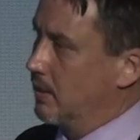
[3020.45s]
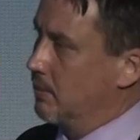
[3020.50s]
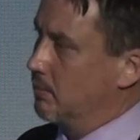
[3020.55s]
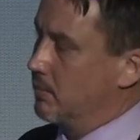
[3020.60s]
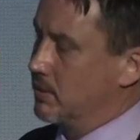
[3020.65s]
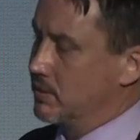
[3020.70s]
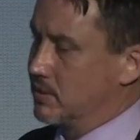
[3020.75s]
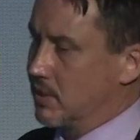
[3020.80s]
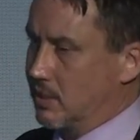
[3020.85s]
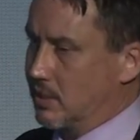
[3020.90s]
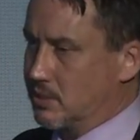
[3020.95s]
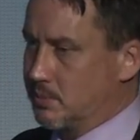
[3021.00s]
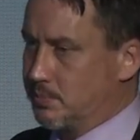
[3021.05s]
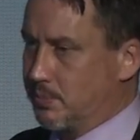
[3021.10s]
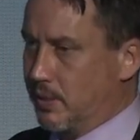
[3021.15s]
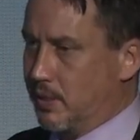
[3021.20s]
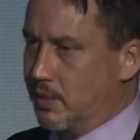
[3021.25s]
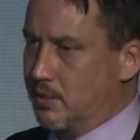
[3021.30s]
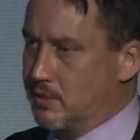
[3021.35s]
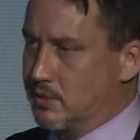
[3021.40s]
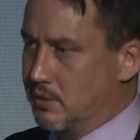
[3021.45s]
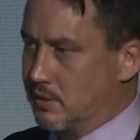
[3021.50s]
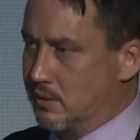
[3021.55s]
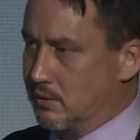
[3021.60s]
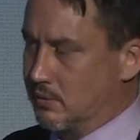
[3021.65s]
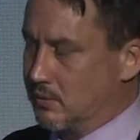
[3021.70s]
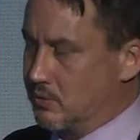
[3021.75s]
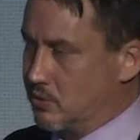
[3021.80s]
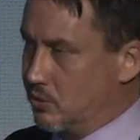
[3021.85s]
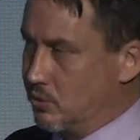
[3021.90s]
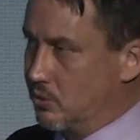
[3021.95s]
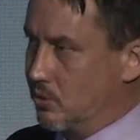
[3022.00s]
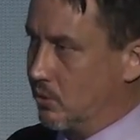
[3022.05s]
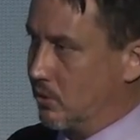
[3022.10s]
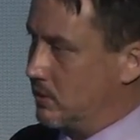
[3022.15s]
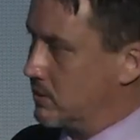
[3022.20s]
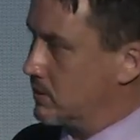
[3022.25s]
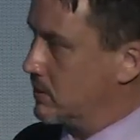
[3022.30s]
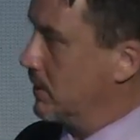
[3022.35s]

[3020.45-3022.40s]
But as I explained to two courts